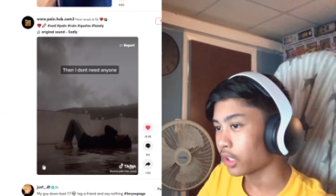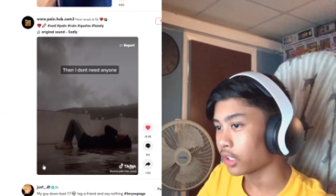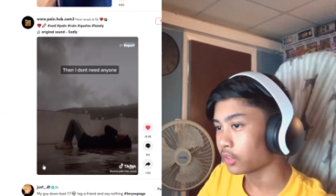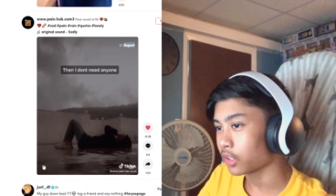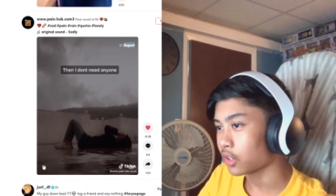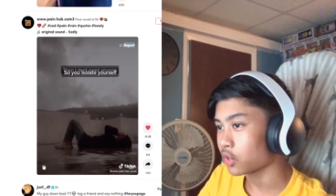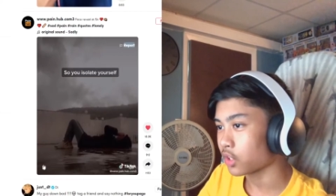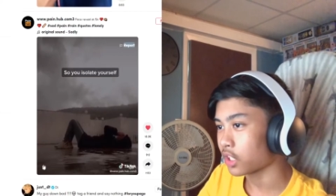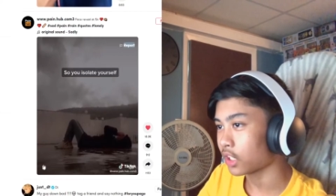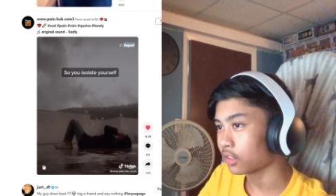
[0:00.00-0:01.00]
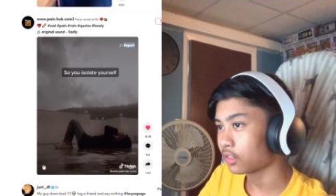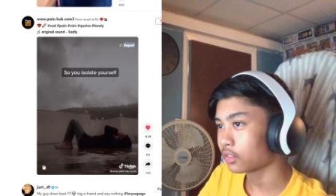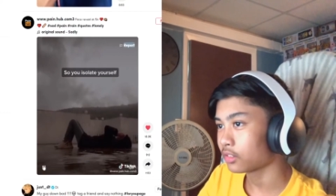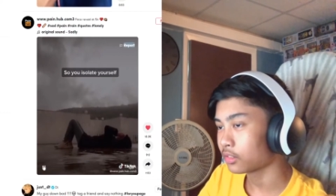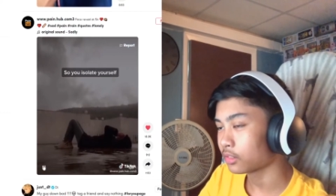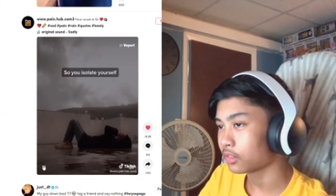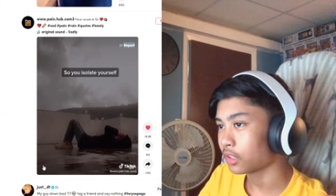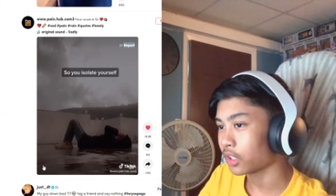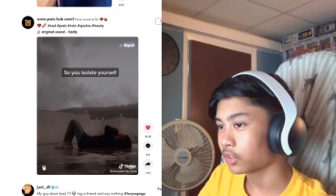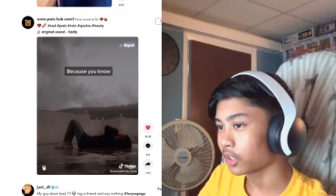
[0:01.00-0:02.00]
I don't think you should so you think isolate yourself.
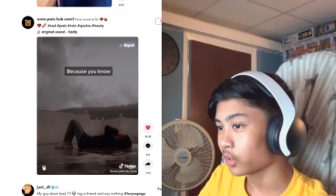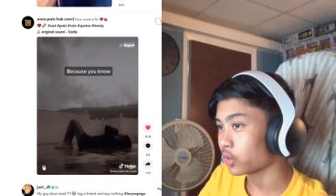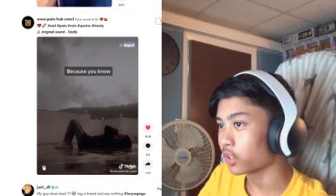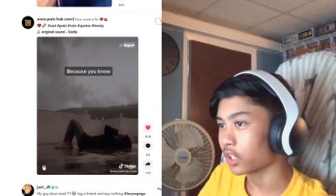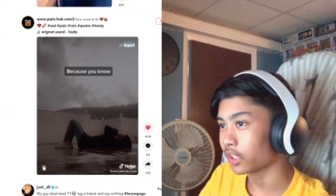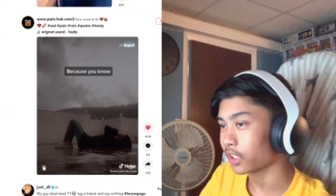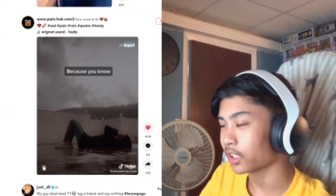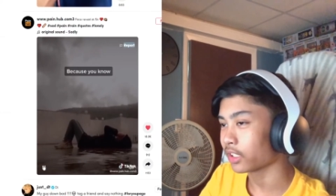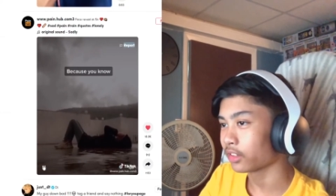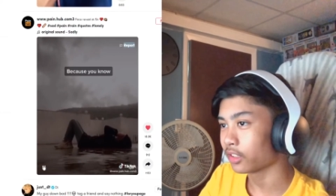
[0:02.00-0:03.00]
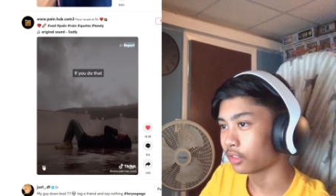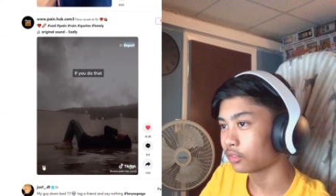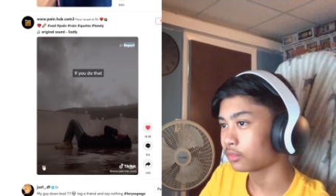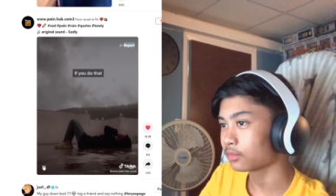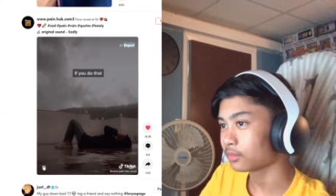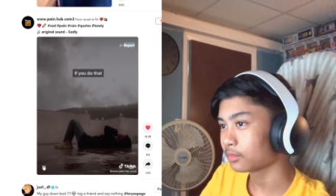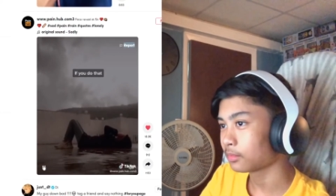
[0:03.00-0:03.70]
I don't think you should think no. like that. No. If